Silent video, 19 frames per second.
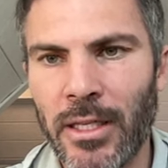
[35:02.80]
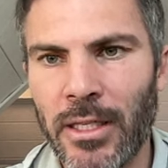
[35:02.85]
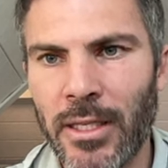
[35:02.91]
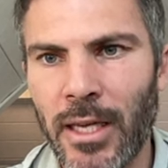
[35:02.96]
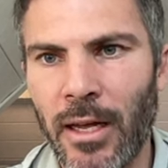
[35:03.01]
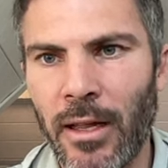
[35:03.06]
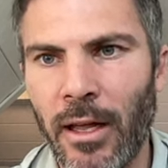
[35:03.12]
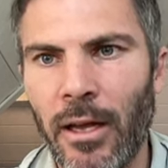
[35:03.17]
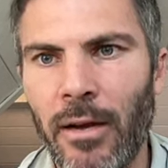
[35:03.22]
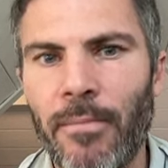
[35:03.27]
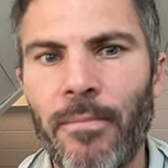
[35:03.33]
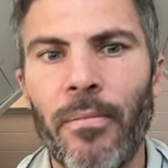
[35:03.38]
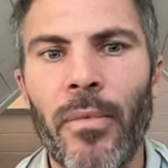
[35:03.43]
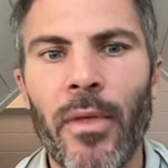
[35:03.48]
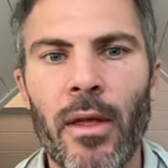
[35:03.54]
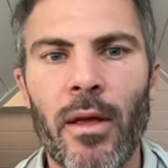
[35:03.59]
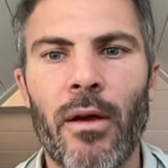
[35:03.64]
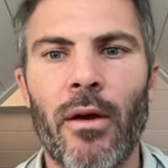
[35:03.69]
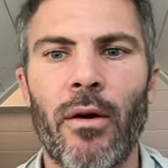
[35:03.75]
sell it.
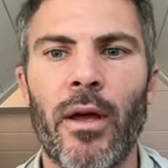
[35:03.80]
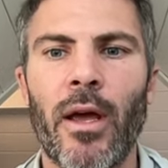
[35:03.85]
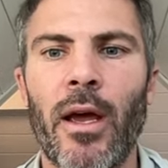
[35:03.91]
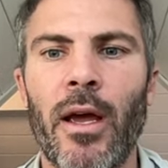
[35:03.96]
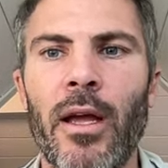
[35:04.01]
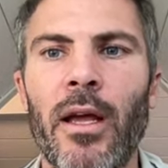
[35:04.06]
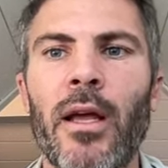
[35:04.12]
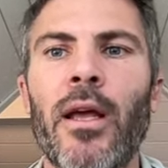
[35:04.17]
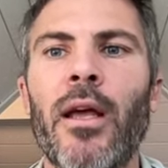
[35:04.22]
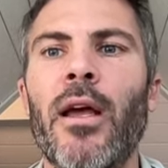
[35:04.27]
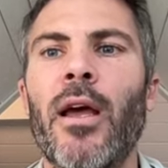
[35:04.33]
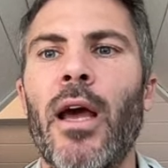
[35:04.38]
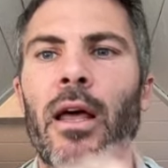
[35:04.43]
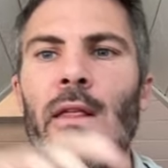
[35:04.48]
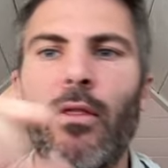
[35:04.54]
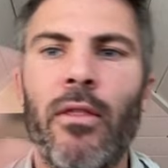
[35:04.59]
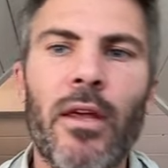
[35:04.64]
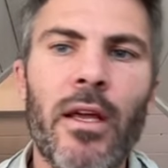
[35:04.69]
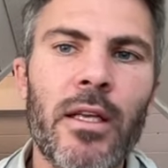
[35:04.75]
Okay,
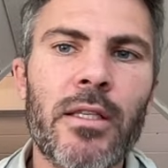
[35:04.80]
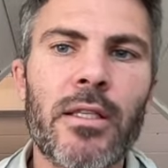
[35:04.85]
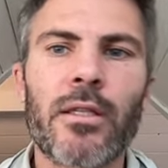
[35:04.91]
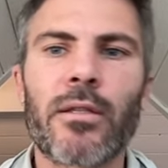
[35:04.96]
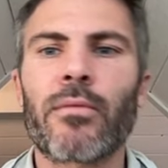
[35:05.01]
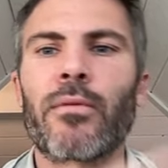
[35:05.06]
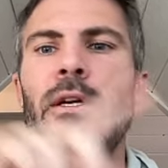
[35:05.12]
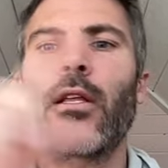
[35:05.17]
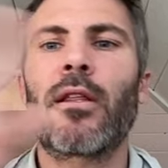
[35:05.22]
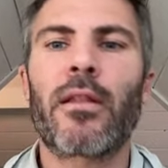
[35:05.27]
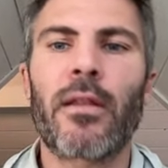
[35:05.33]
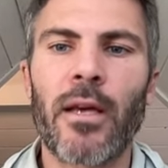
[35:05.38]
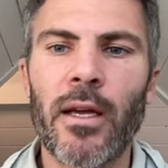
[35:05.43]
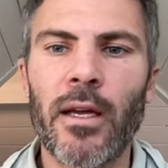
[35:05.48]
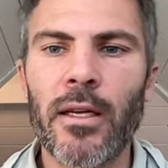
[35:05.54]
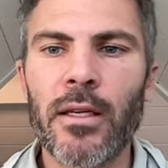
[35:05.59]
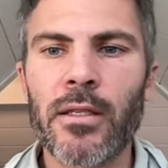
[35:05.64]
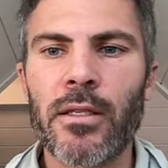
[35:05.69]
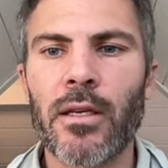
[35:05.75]
and these three
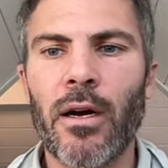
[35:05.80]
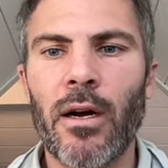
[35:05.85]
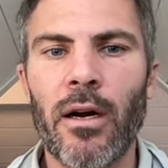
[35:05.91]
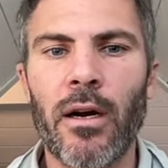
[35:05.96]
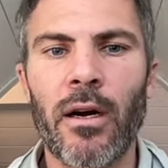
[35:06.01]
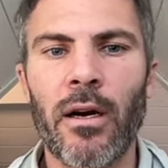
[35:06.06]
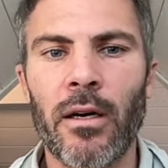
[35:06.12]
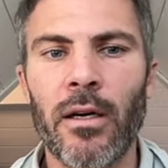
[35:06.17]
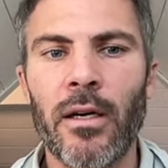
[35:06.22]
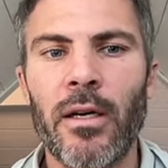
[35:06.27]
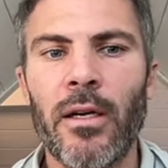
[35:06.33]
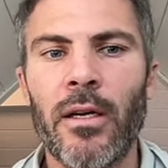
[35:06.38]
things are